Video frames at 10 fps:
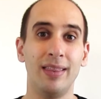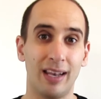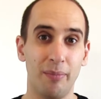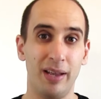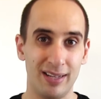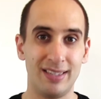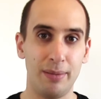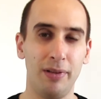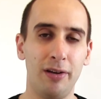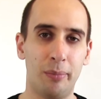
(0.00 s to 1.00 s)
that'll make it
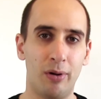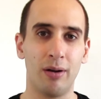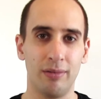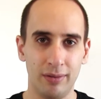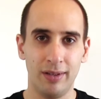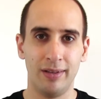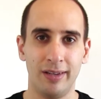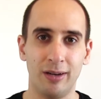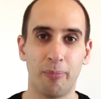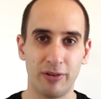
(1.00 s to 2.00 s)
seem a little more,
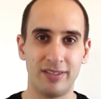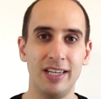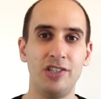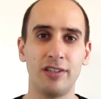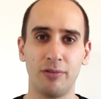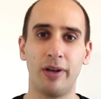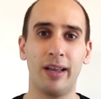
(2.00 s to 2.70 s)
prestigious and